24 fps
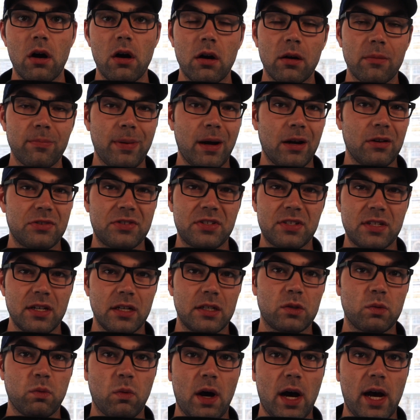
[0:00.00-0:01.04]
Hung about
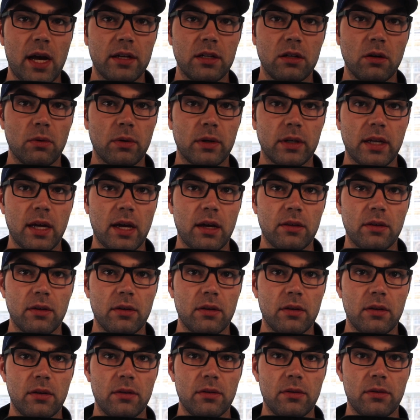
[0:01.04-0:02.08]
6 wide going down
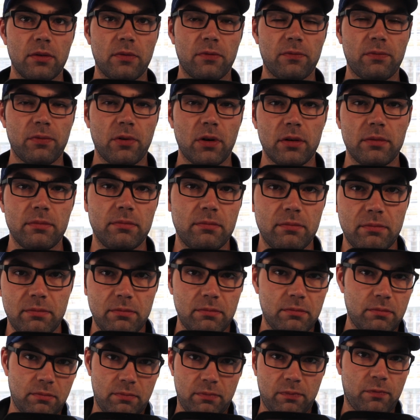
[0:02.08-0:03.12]
the front
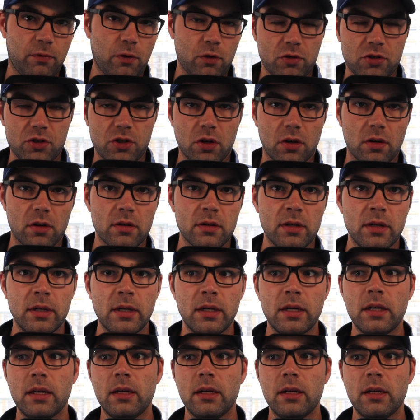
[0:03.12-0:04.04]
first turn.